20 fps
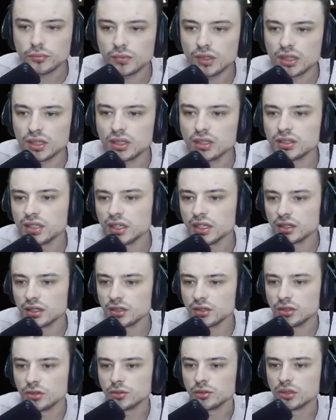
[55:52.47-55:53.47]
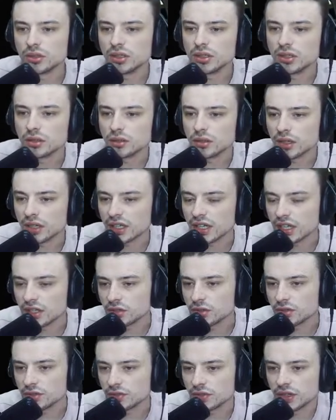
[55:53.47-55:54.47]
Unless I got a new, uh, I can't
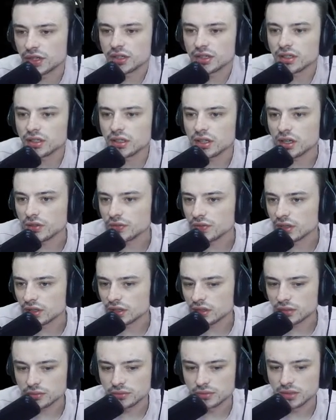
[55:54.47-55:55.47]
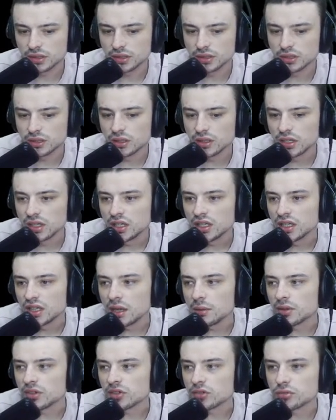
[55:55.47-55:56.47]
choose a variant. Ah, oh, fuck. Name
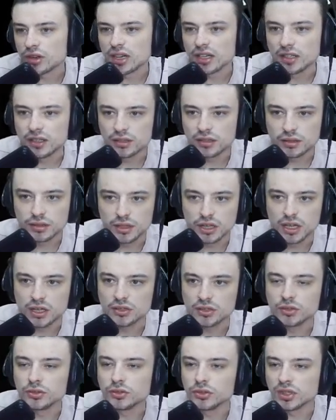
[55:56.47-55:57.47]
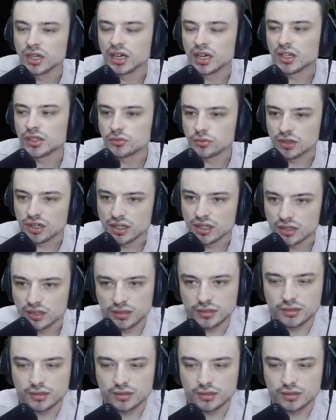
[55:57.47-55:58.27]
it Dread. All right, dude, you got it. Dread.